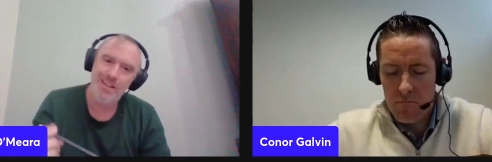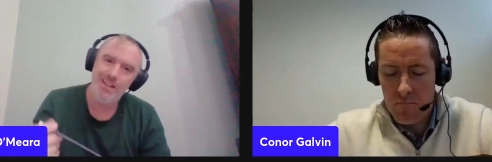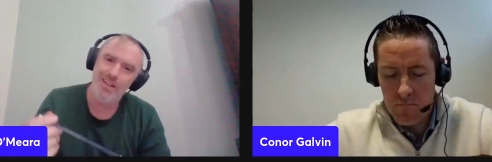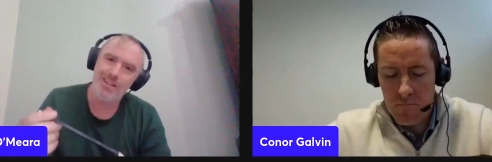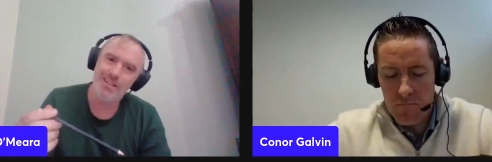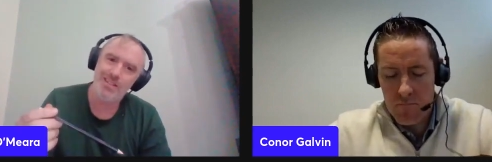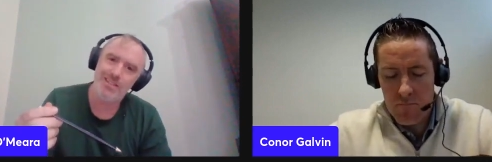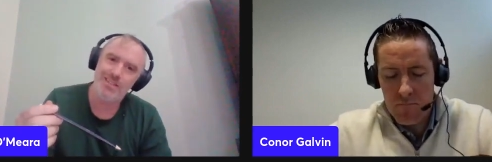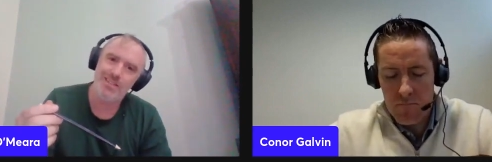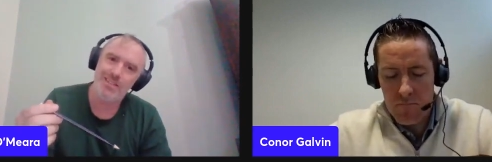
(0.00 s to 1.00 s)
Speaker 1: Like,
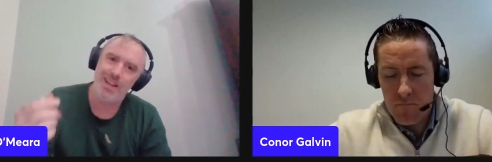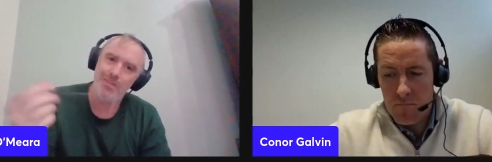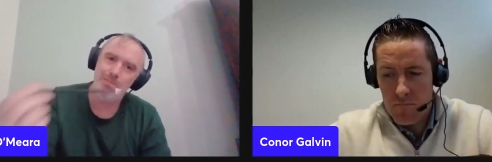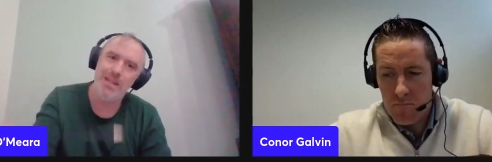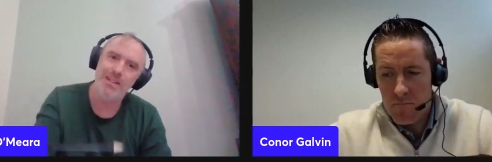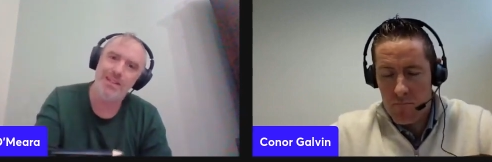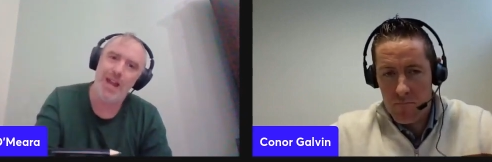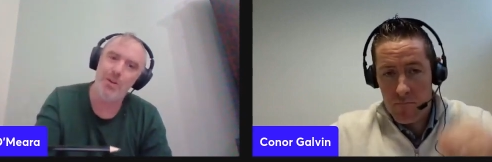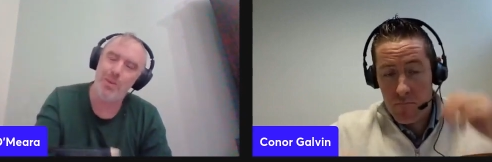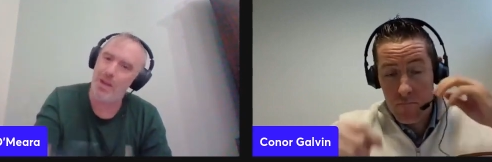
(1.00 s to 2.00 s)
they beat
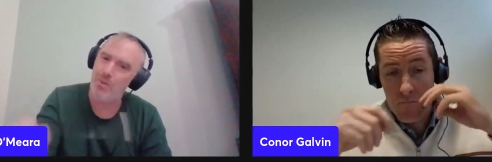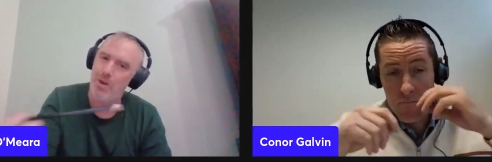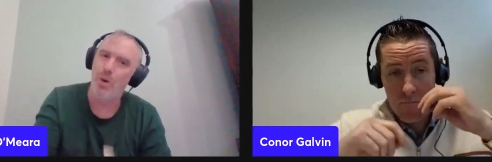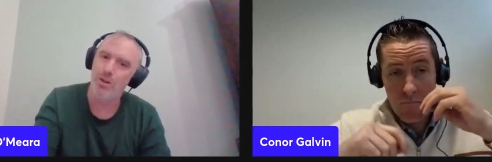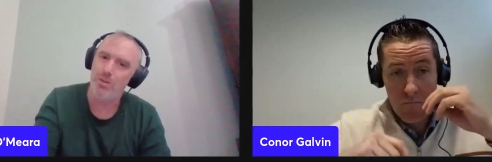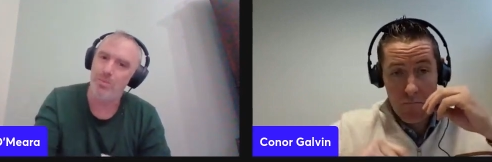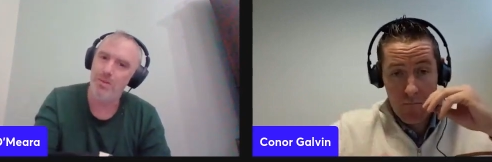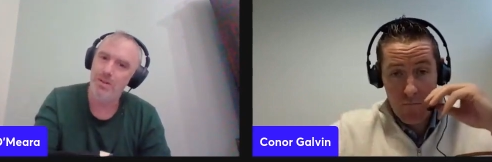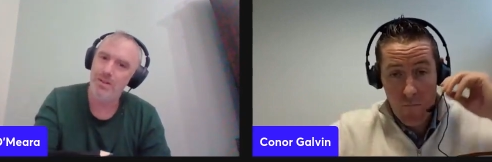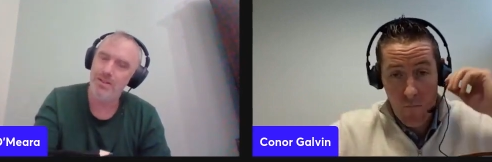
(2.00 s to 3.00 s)
Kerry by out goal of them.
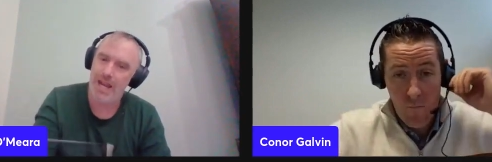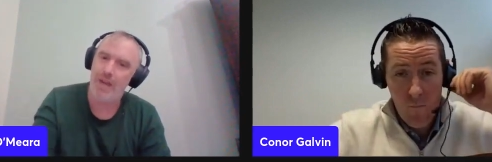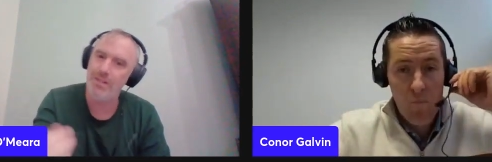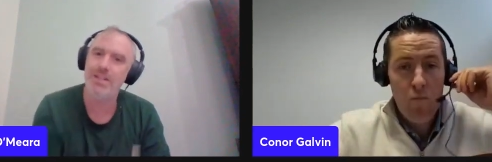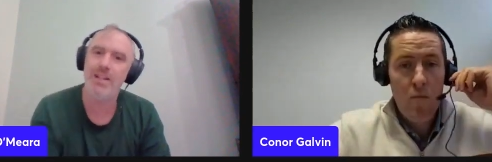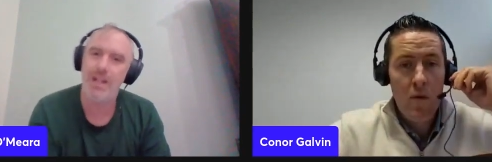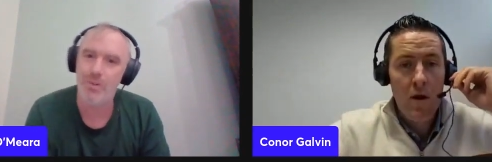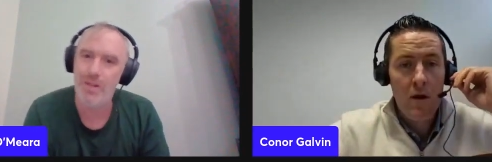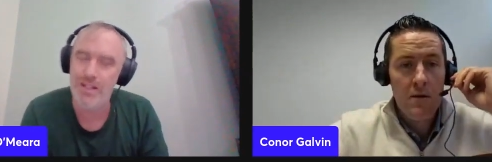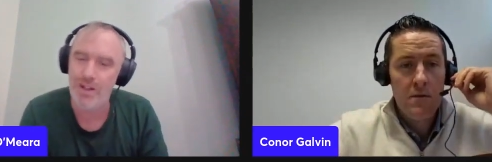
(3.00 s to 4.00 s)
Kerry still had a
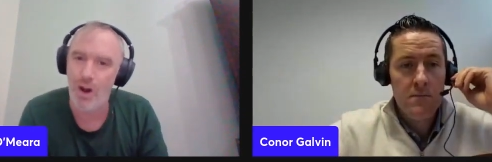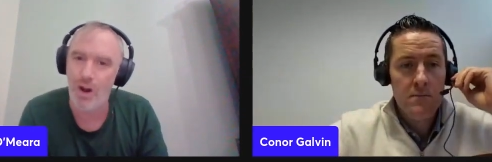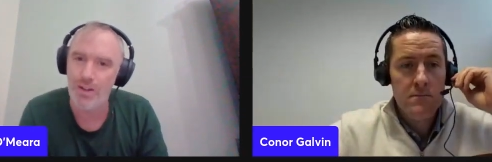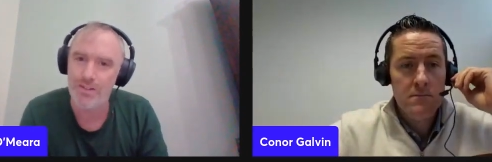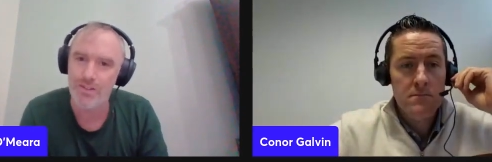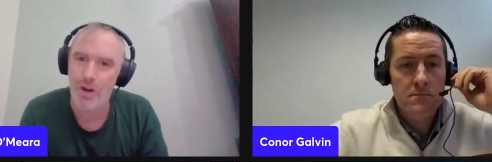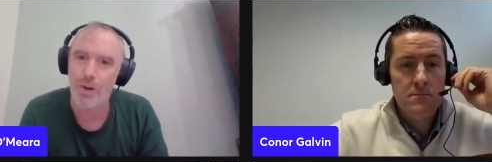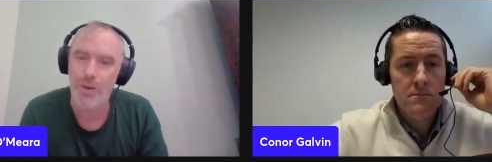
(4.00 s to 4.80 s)
really high score